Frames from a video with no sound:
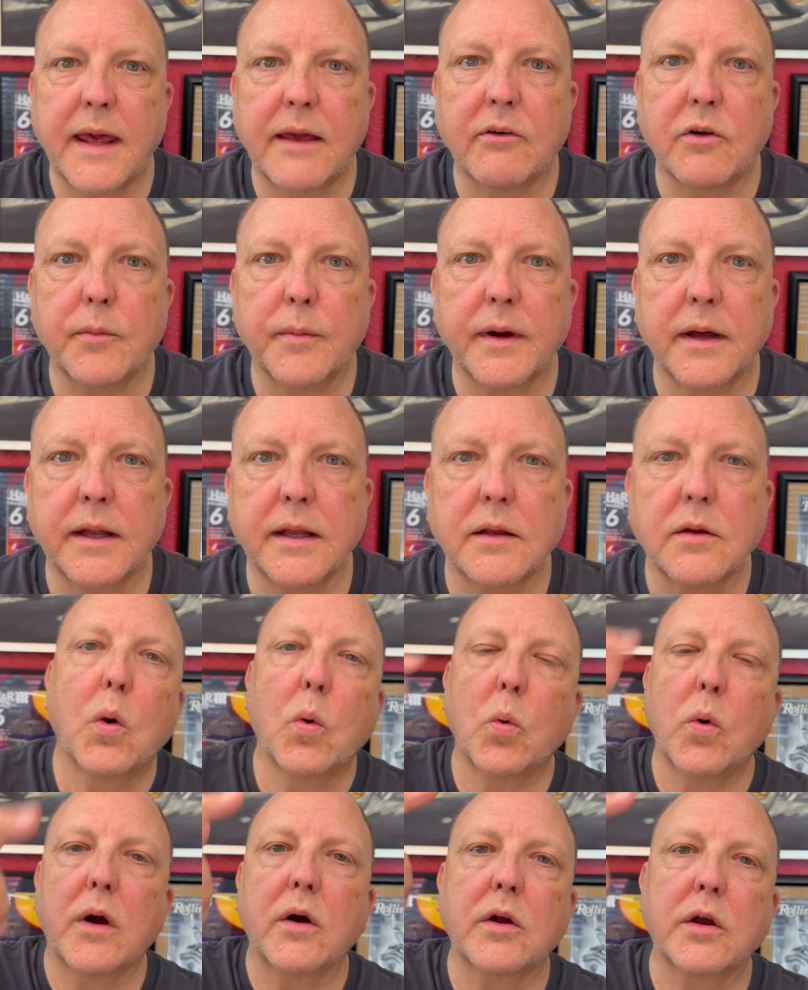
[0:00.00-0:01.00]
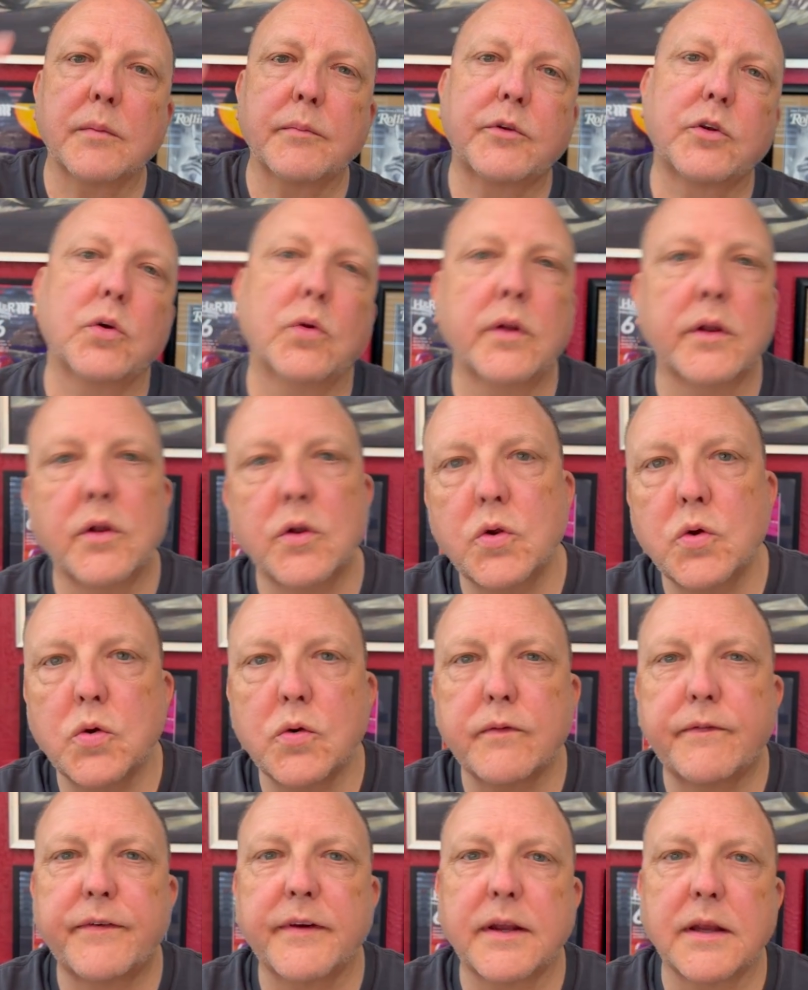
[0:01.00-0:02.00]
everybody, welcome to a
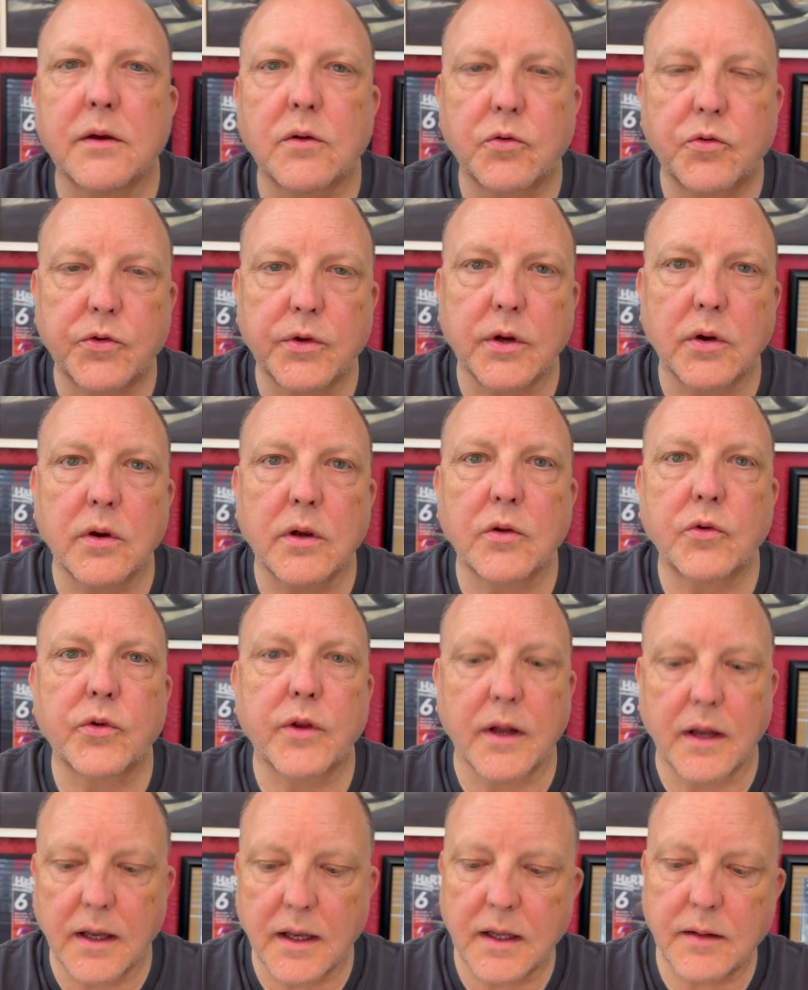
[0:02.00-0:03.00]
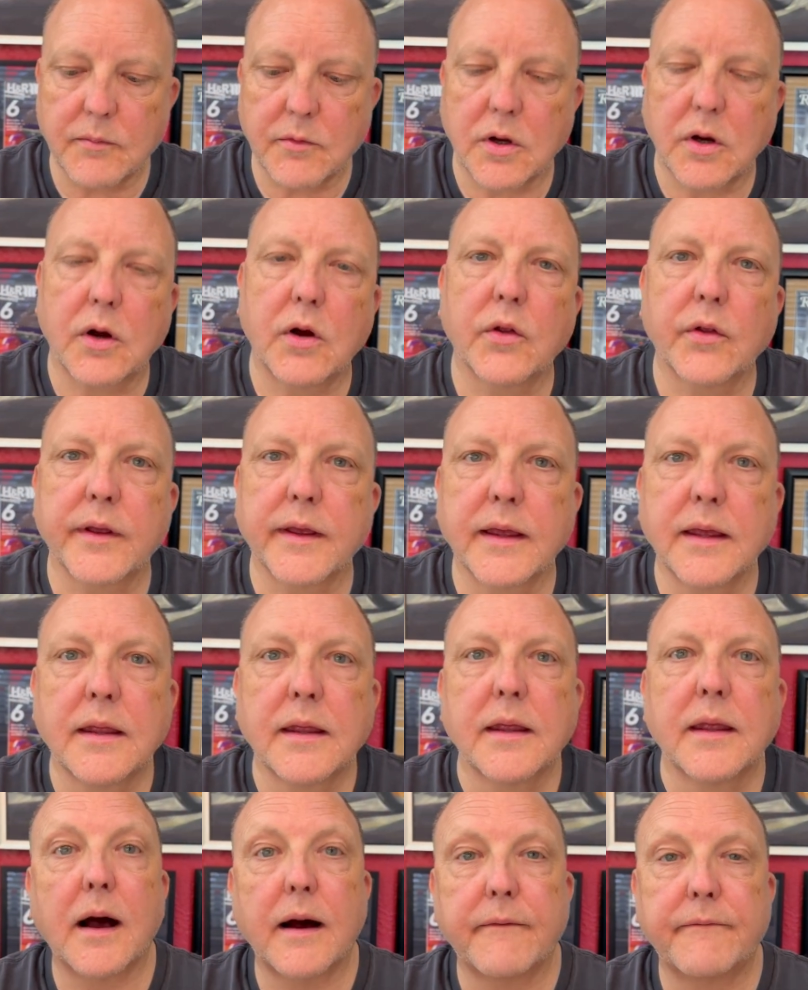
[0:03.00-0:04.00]
new video series that I'm calling
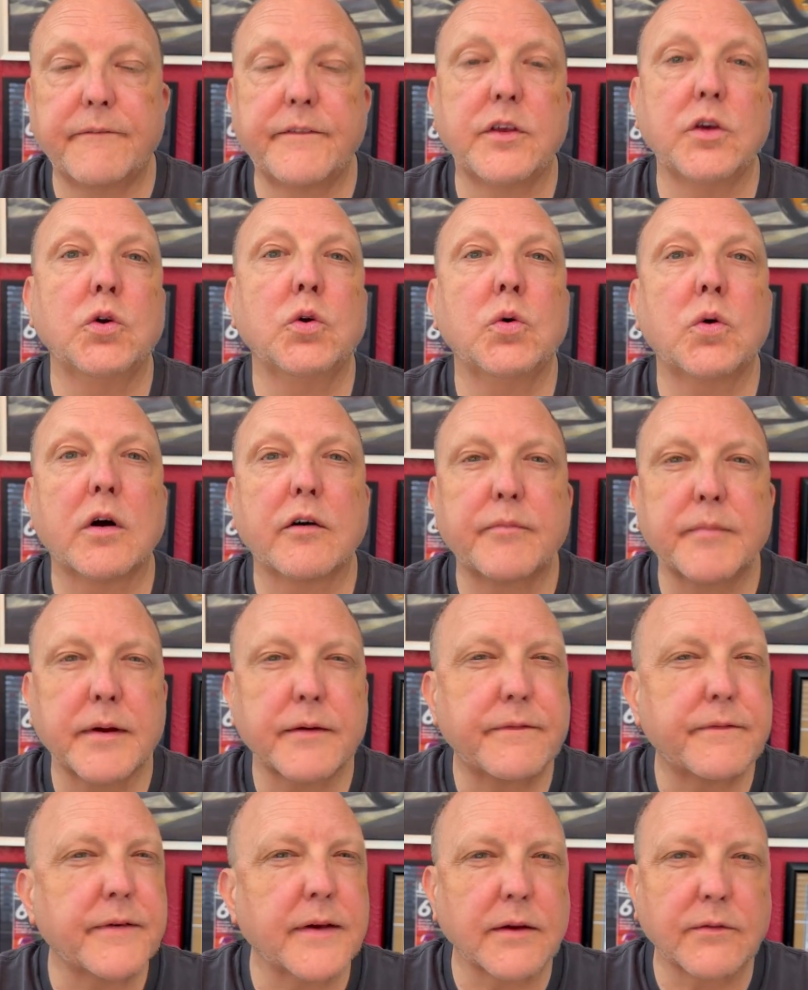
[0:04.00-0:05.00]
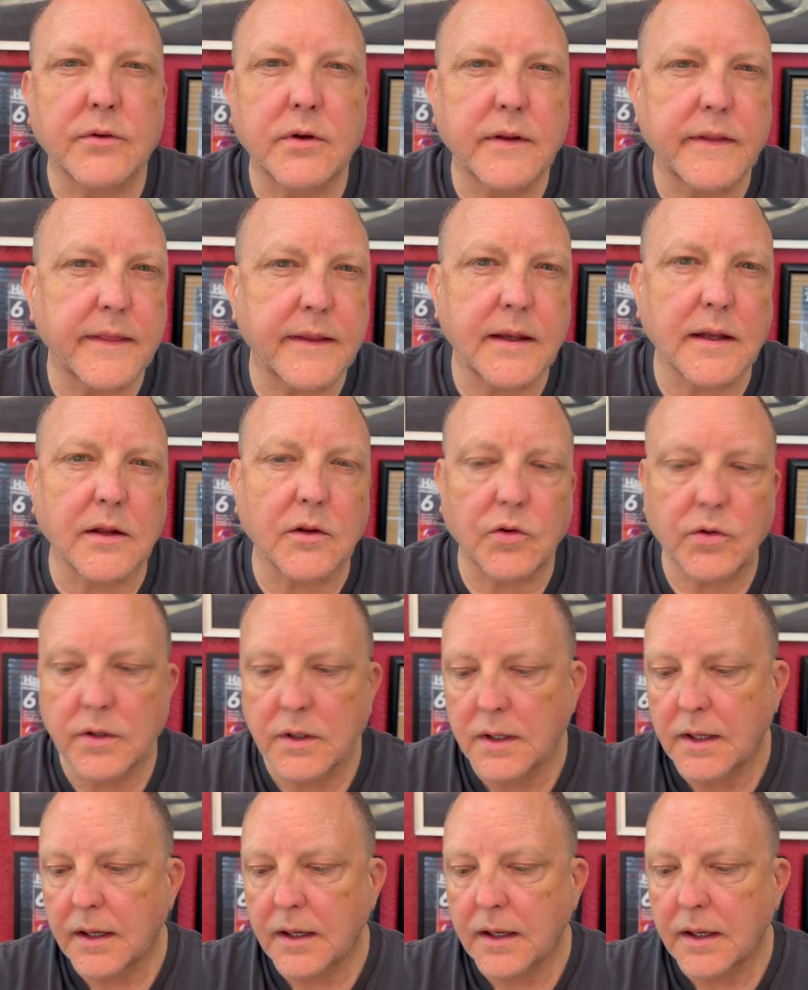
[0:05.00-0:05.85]
A Few of My Favorite Things.